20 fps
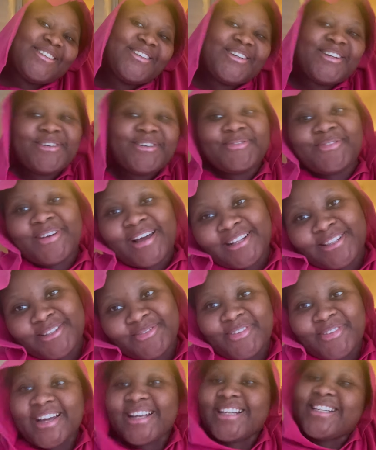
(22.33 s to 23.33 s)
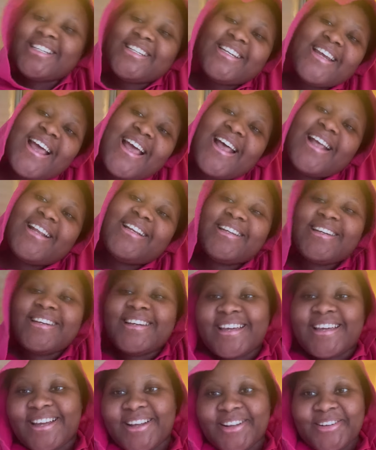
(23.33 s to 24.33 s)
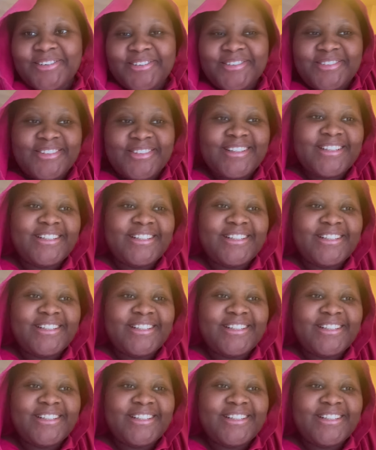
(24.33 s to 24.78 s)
welcome back to my channel.